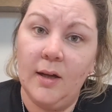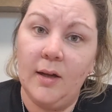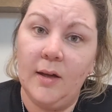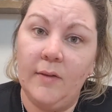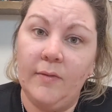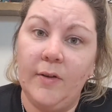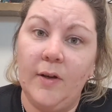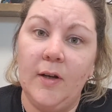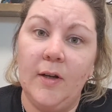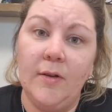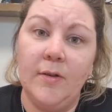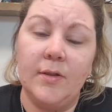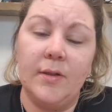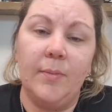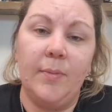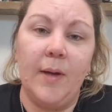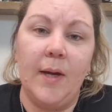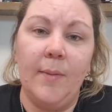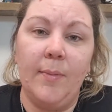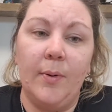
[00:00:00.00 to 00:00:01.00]
if you lose the
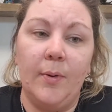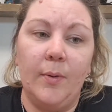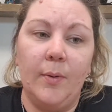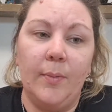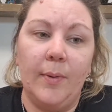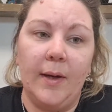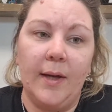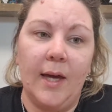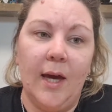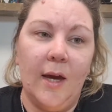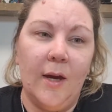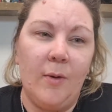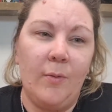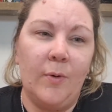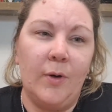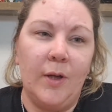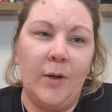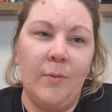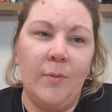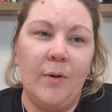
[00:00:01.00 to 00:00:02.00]
people by getting
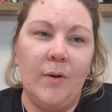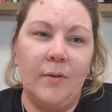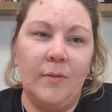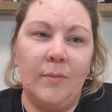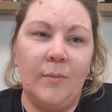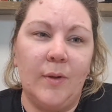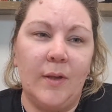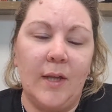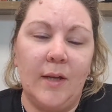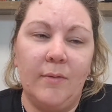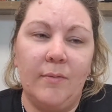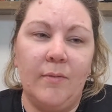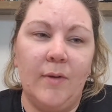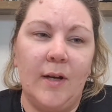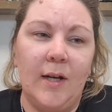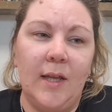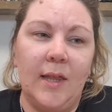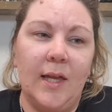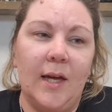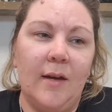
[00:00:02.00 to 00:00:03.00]
what you want, were they
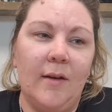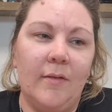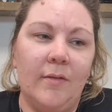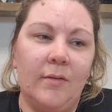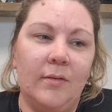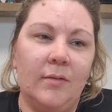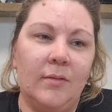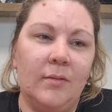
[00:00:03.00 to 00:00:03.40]
really there?